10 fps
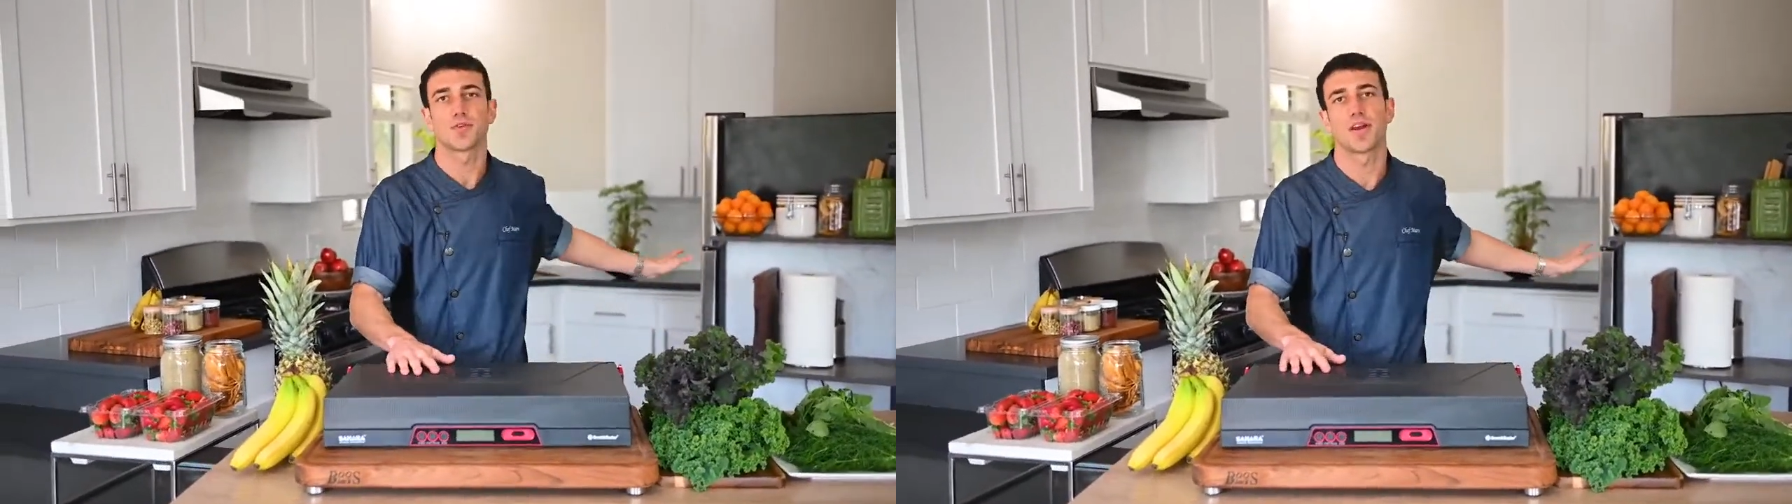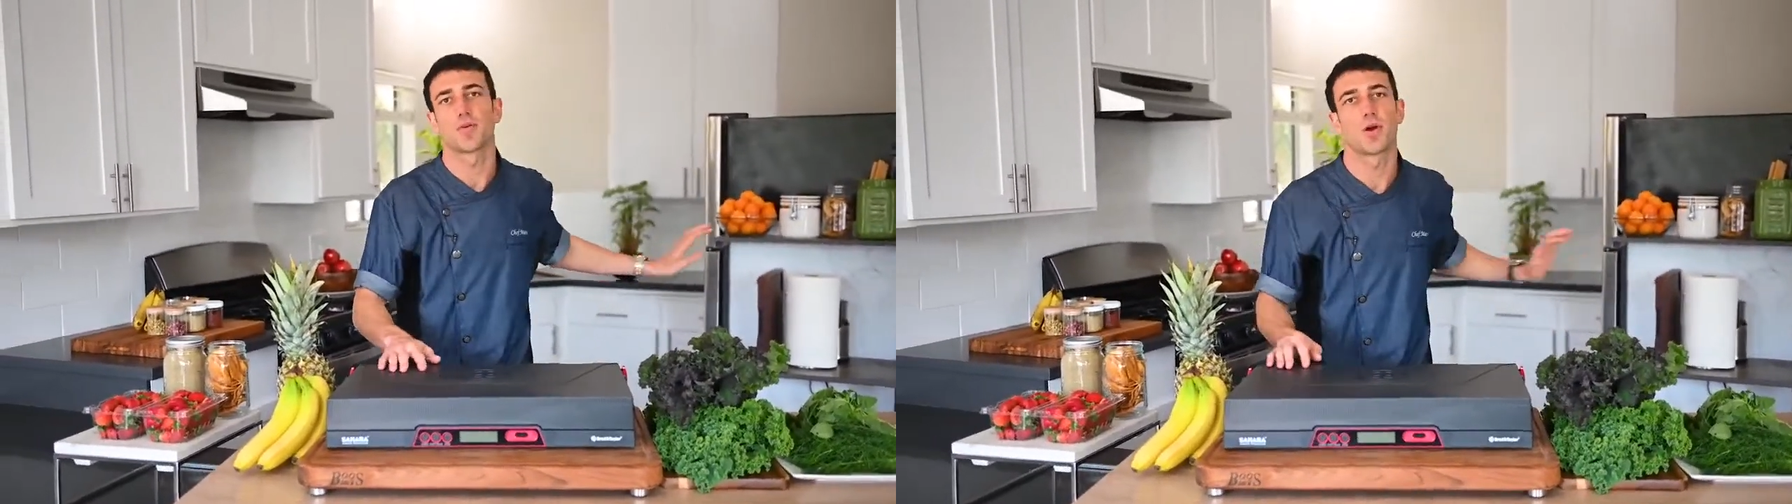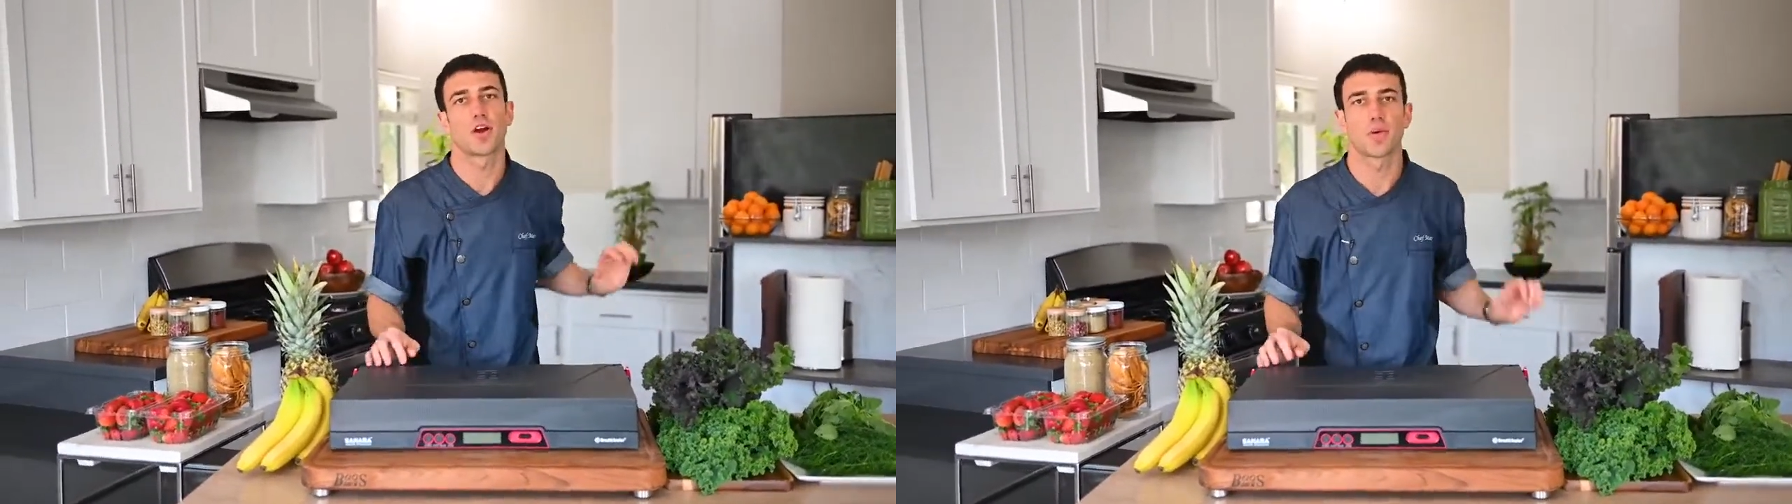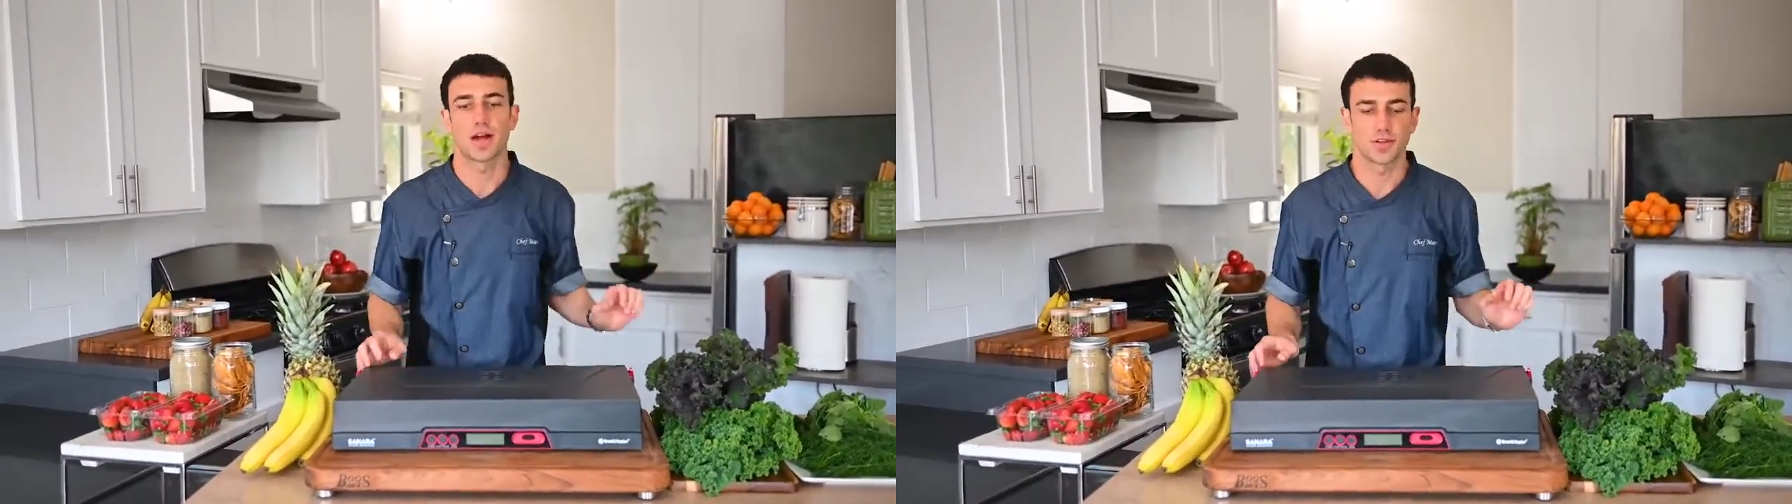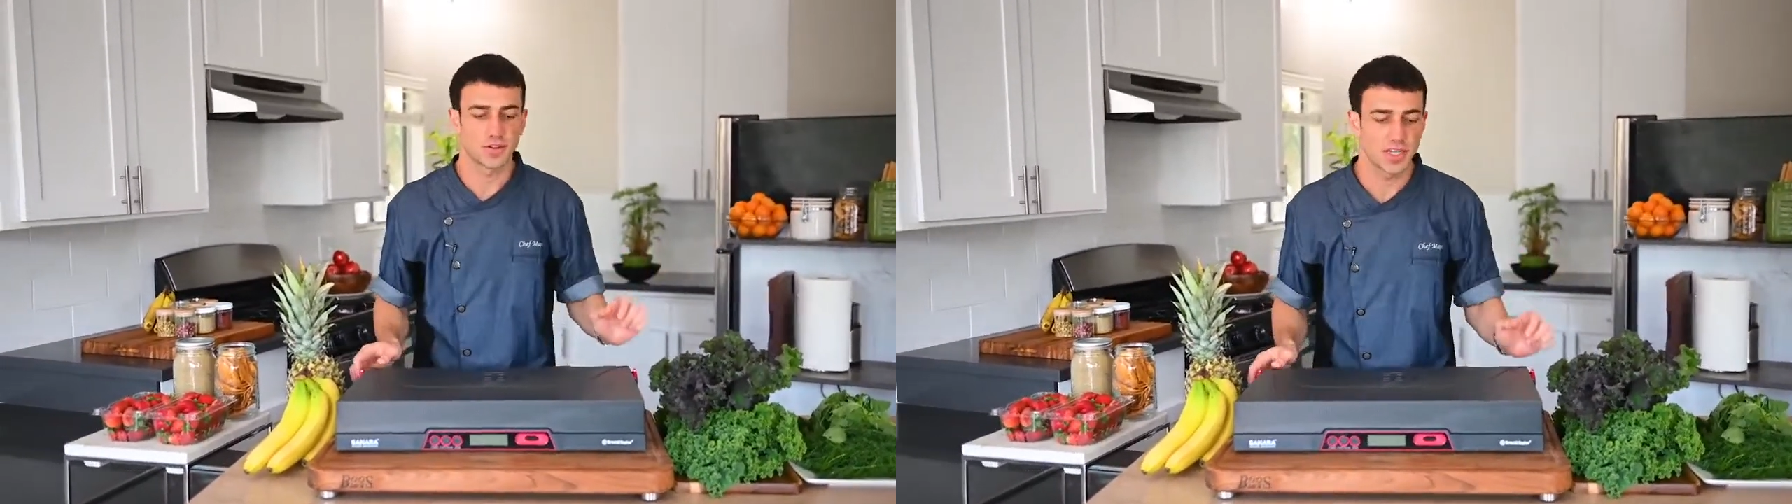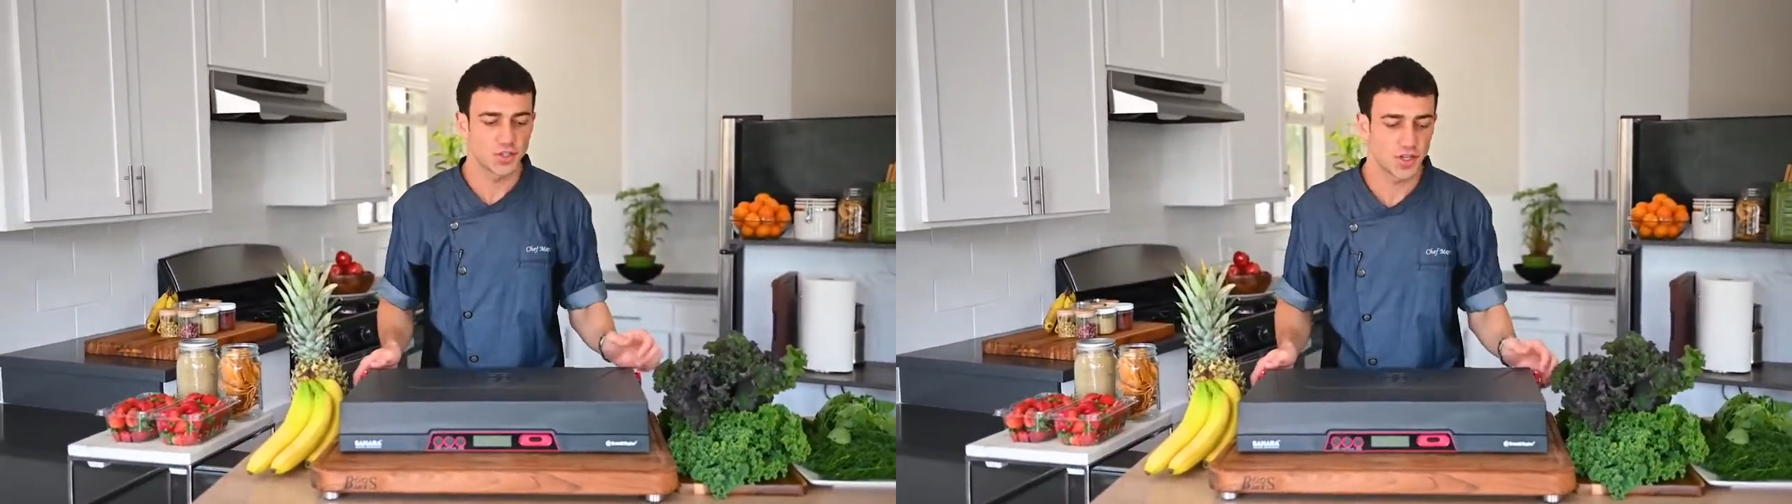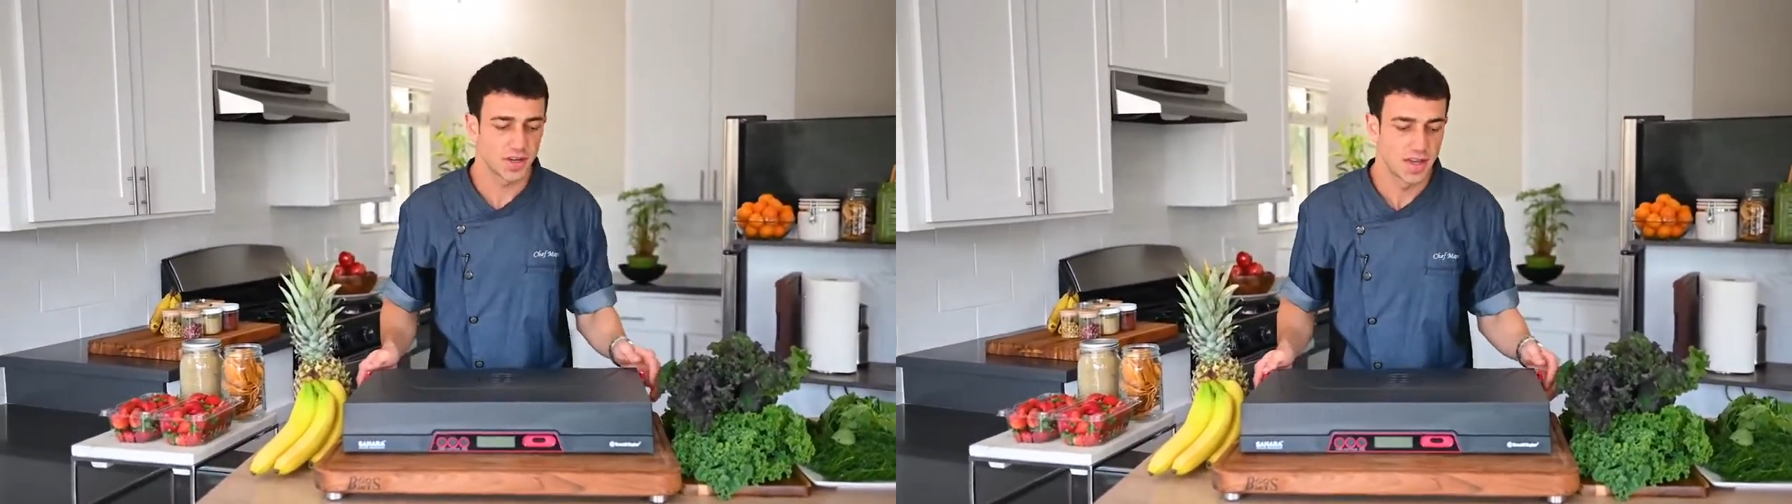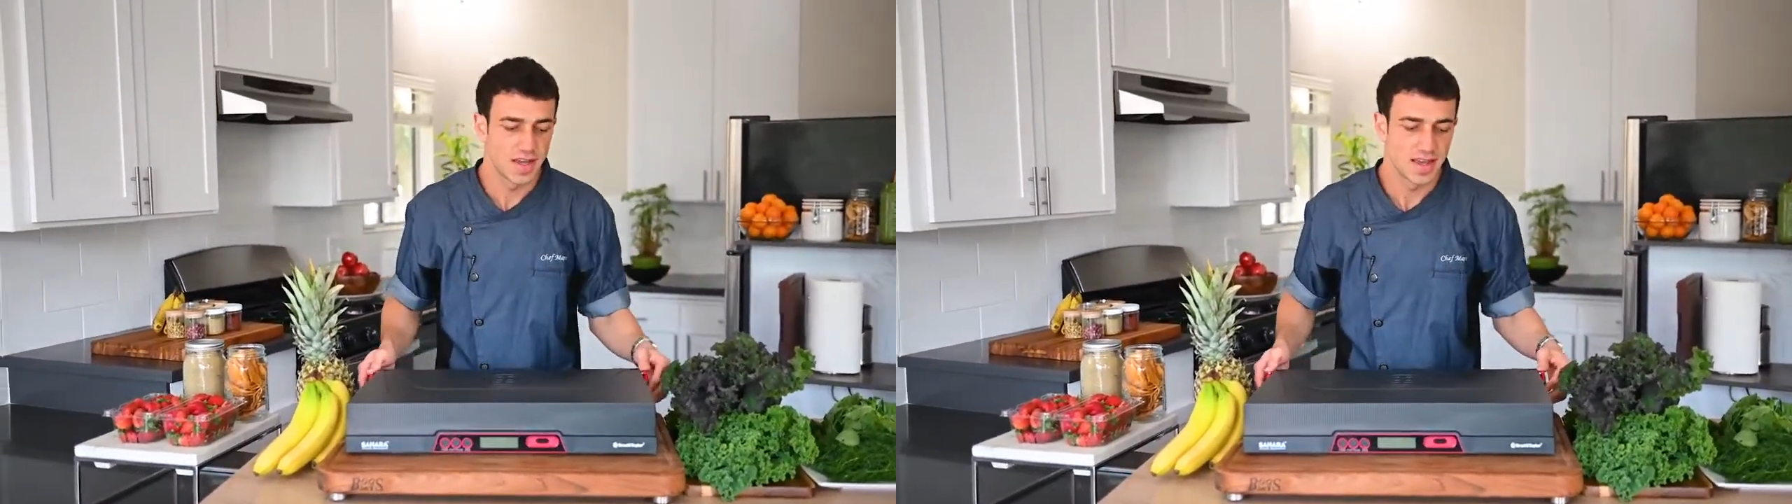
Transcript: or anywhere around your kitchen.